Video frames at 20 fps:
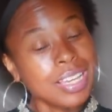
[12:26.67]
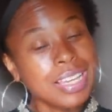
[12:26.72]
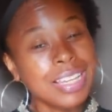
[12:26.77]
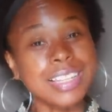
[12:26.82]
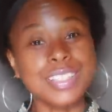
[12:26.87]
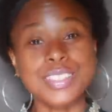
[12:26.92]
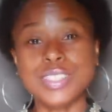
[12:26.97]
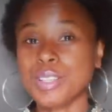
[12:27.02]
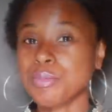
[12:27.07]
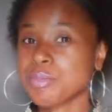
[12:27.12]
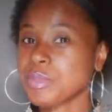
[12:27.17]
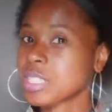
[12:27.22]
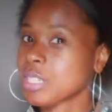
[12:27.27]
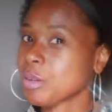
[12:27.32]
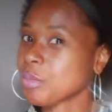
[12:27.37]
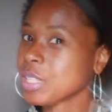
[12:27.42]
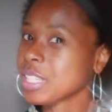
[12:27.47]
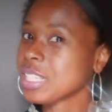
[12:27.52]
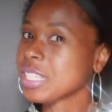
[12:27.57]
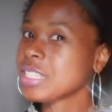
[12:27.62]
Because
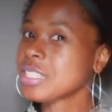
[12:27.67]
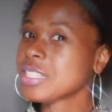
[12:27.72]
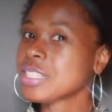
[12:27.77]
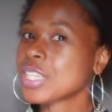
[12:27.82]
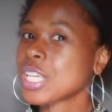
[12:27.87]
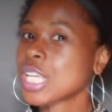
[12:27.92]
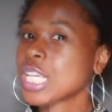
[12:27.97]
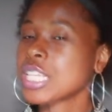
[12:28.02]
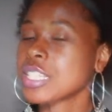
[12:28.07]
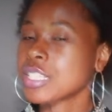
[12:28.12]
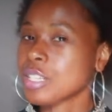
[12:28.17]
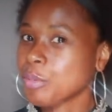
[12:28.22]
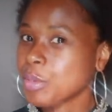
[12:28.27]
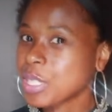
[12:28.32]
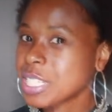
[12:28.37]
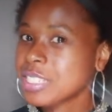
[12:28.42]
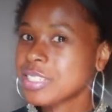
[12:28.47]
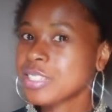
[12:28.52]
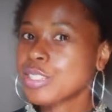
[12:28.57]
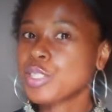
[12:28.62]
some of these
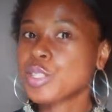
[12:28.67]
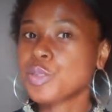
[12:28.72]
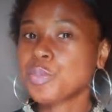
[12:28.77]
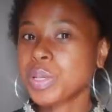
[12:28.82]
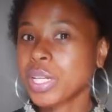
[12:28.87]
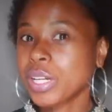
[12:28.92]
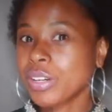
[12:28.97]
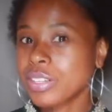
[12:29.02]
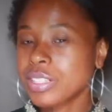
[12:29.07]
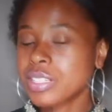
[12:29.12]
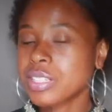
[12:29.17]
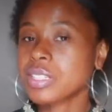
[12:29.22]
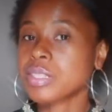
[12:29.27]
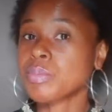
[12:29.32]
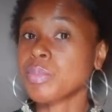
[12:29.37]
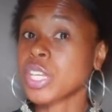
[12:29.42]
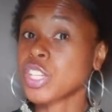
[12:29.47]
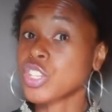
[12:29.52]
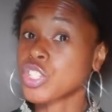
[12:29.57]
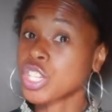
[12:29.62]
disappearances
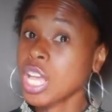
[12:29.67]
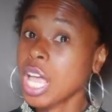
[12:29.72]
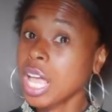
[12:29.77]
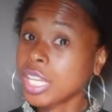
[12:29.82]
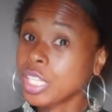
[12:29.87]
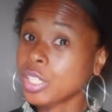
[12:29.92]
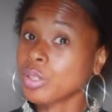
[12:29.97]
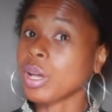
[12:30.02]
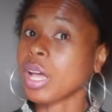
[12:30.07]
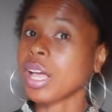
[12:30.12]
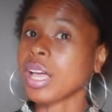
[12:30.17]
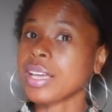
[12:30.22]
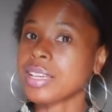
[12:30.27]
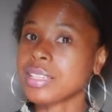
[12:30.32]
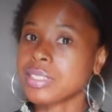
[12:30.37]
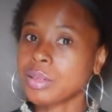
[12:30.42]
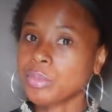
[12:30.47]
may shock you guys.